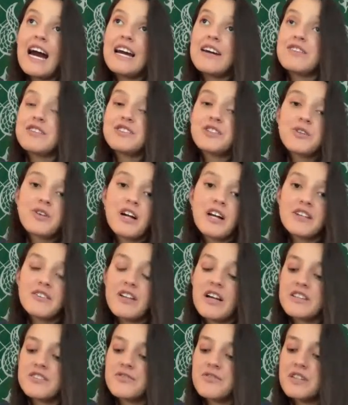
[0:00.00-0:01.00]
was so hard
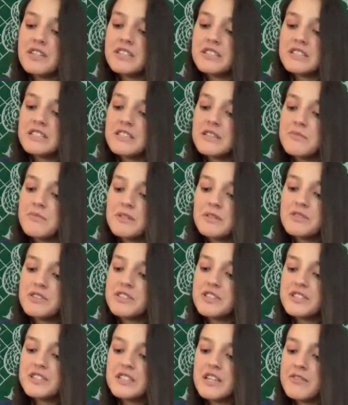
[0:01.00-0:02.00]
not to fall asleep. It was
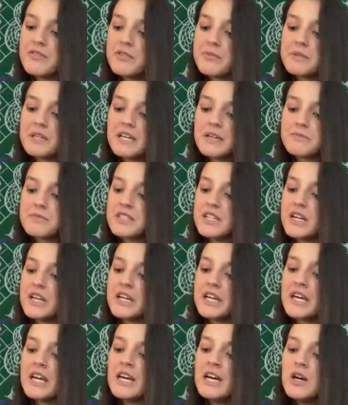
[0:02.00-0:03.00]
just not for me. I'm
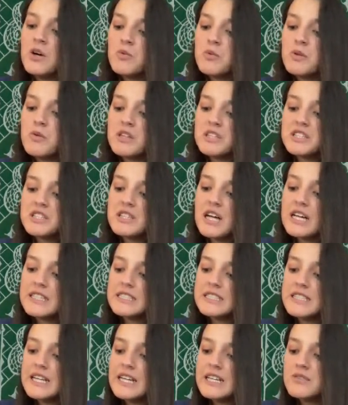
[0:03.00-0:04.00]
sorry. We watched La La
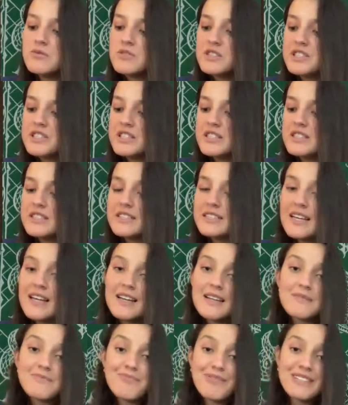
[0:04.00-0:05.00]
Land, which is
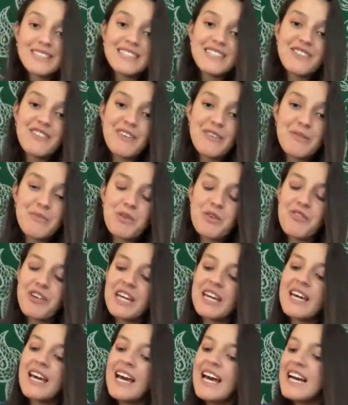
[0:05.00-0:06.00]
Brendan's favorite
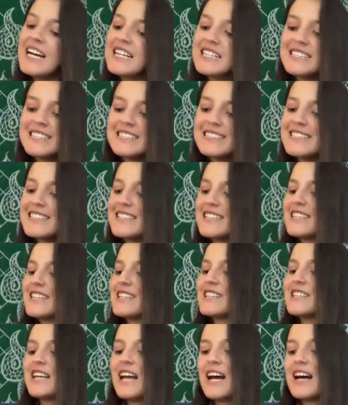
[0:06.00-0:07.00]
movie.
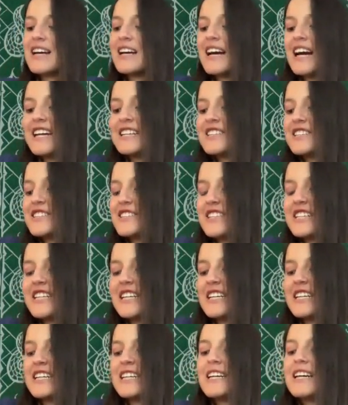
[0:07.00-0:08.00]
Could not. I just
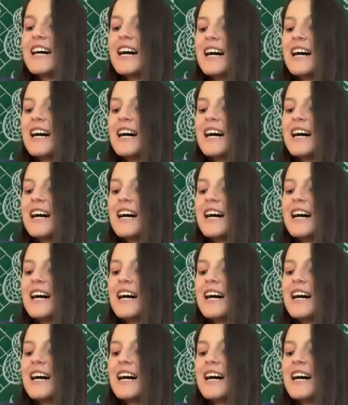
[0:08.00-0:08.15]
couldn't.